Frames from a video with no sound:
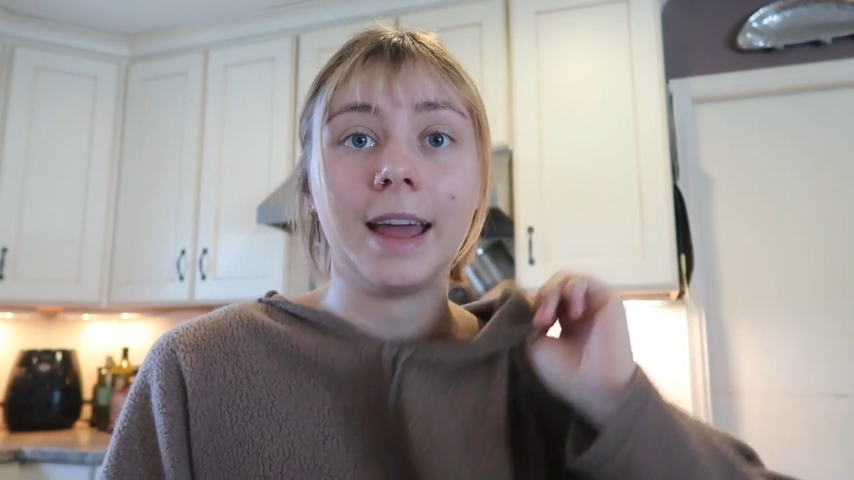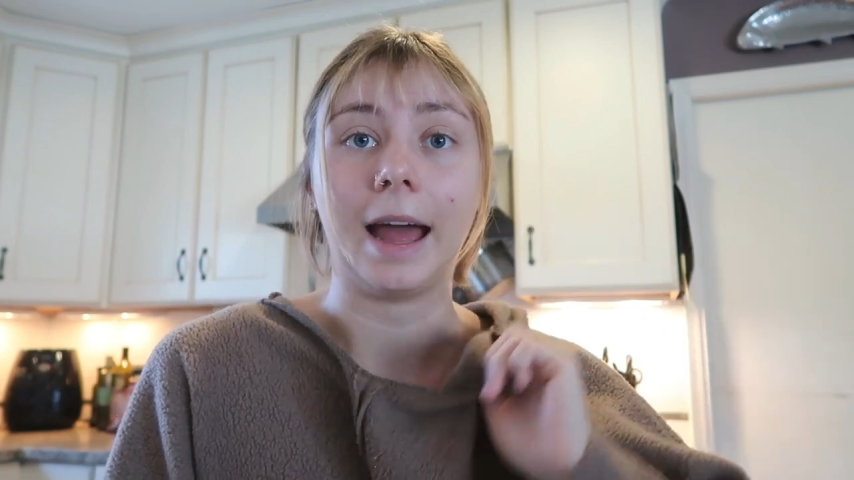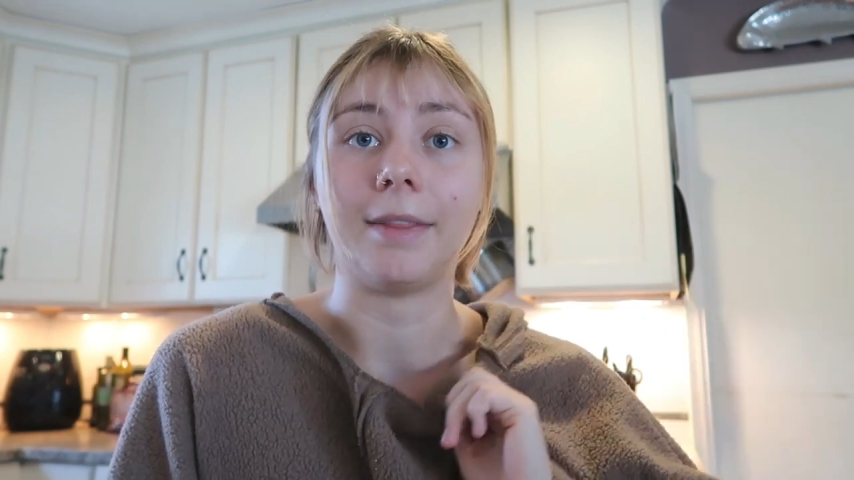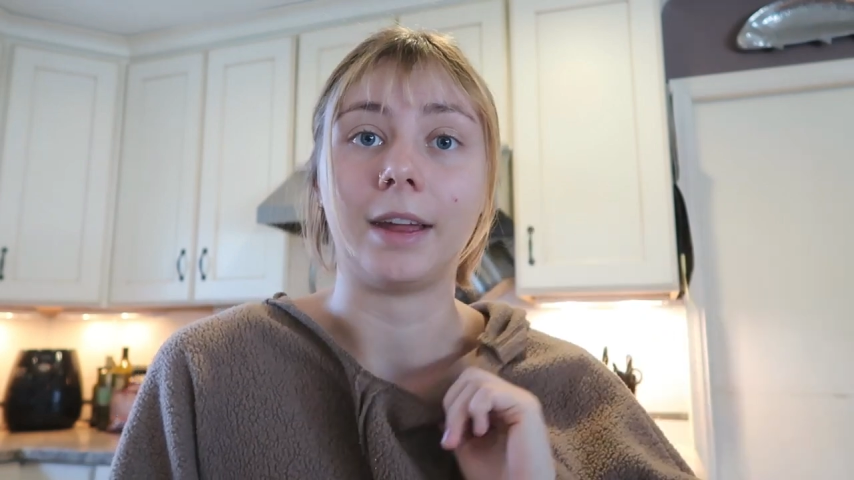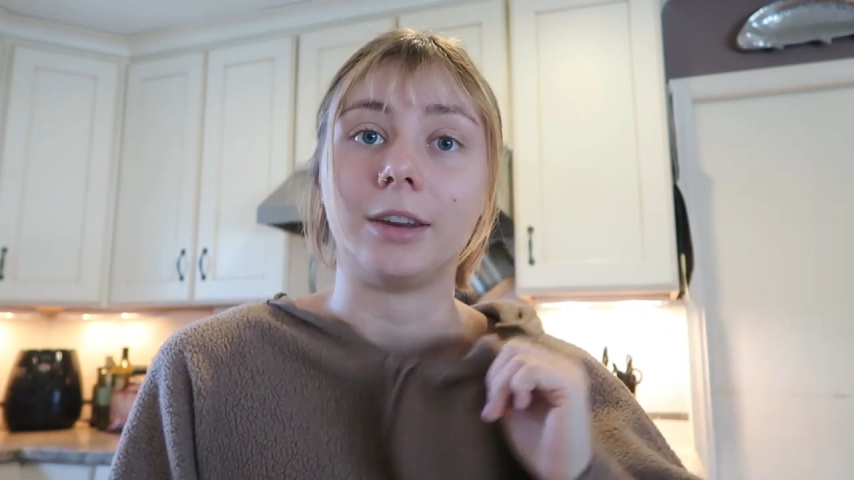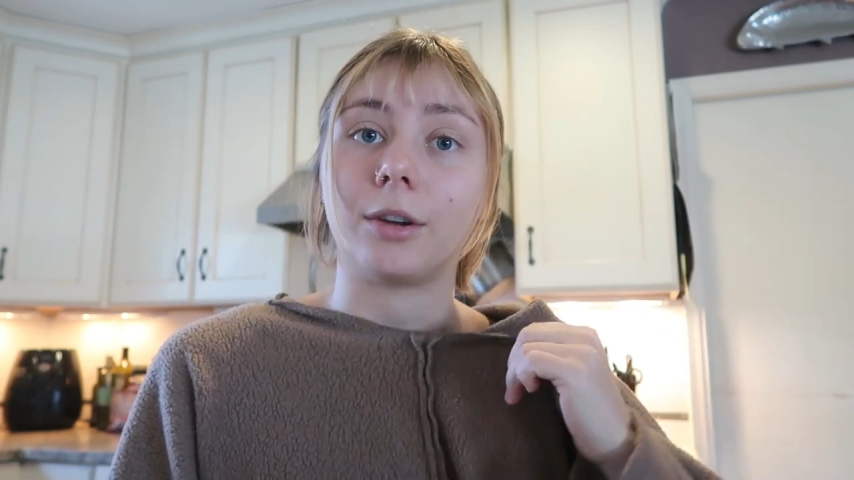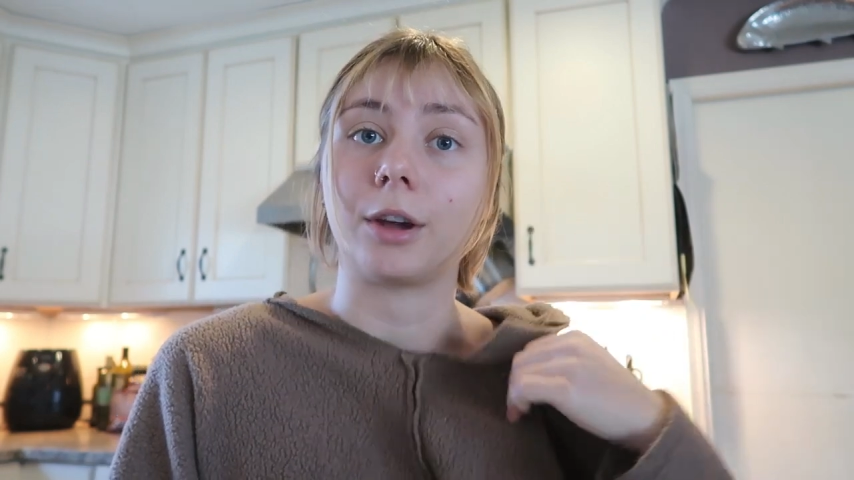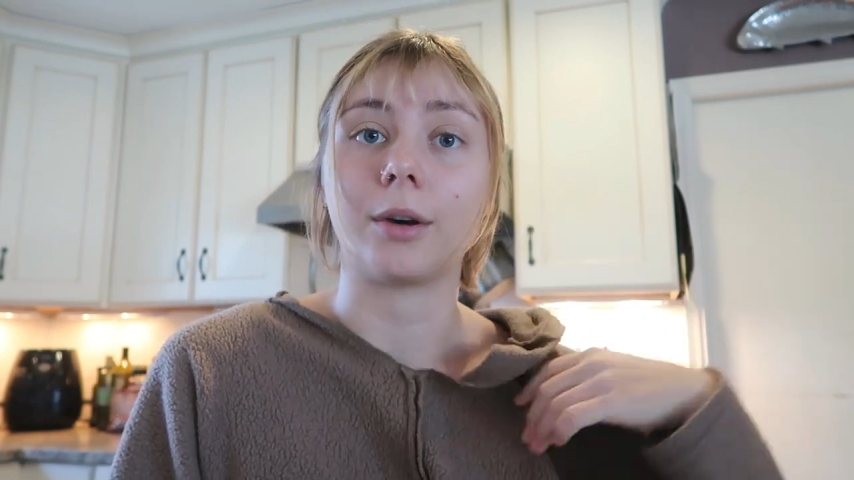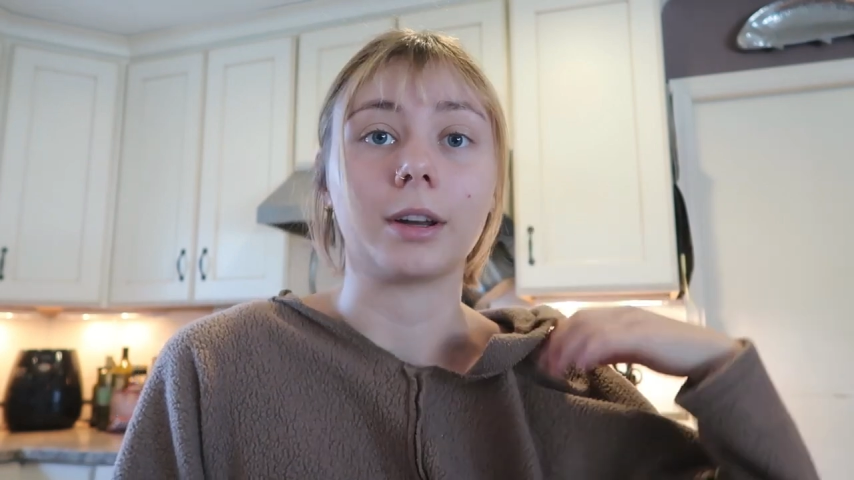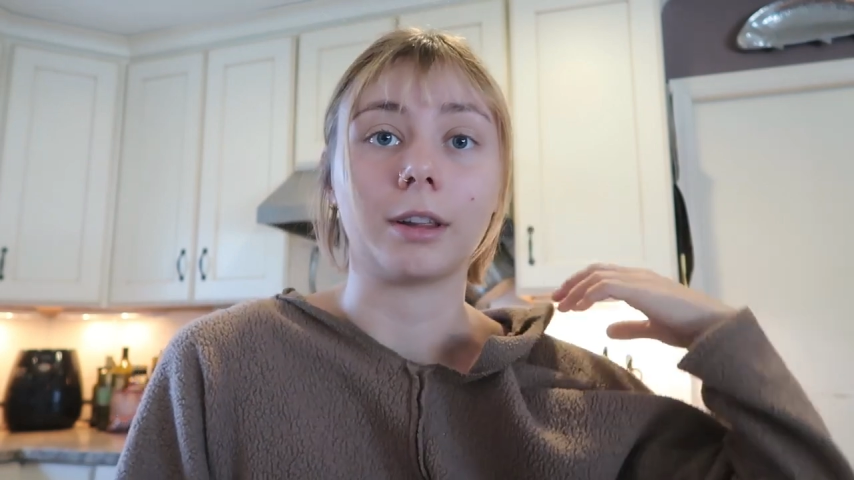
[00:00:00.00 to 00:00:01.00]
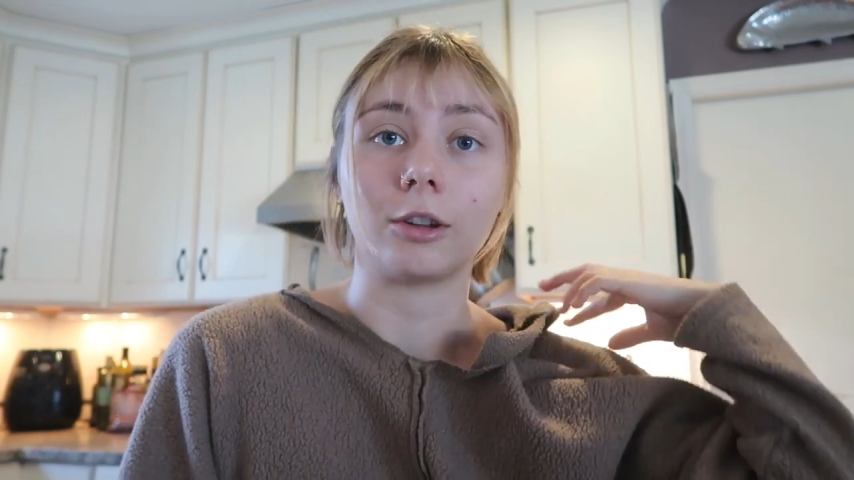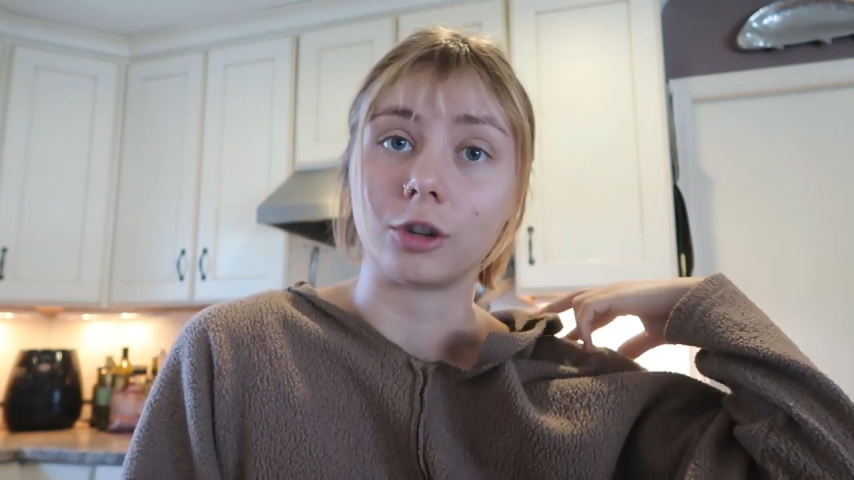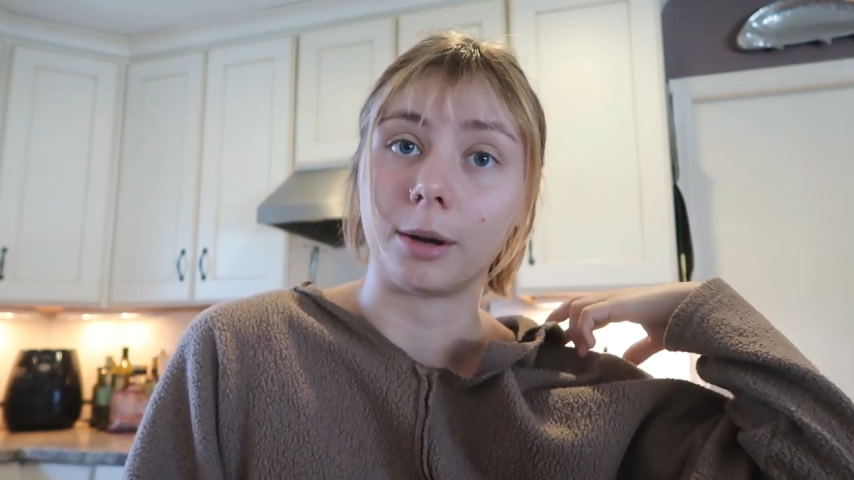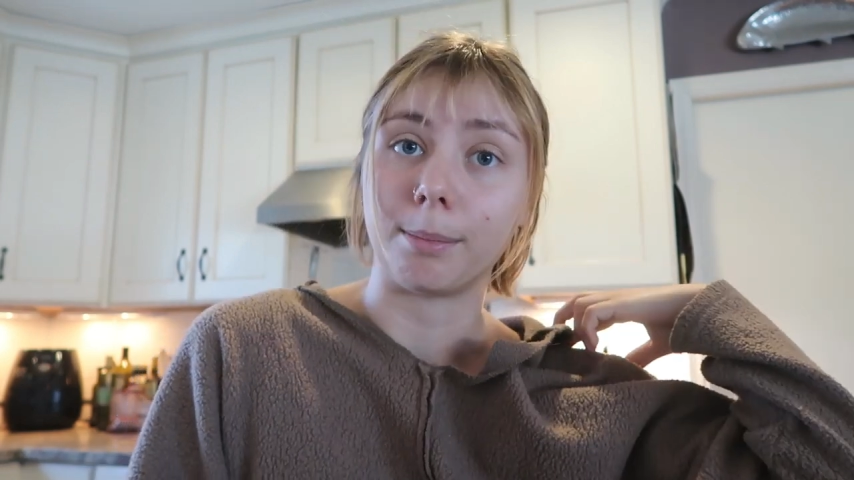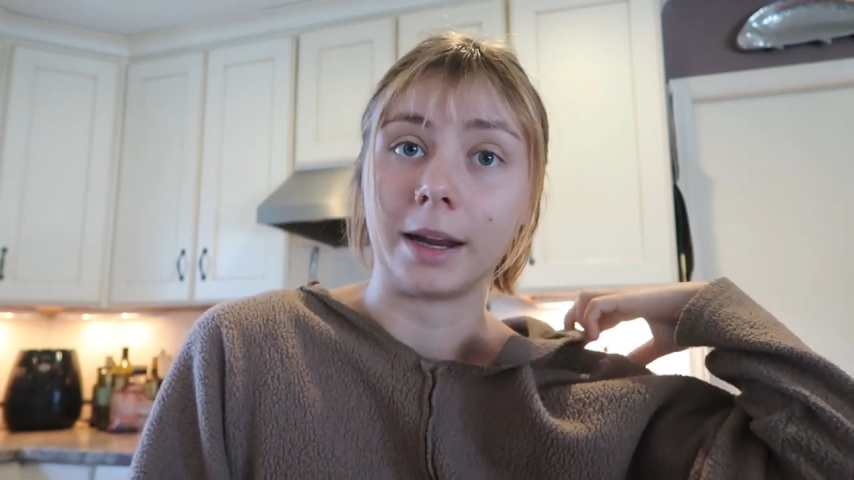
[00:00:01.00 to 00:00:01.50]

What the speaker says: and then you can go on a little trip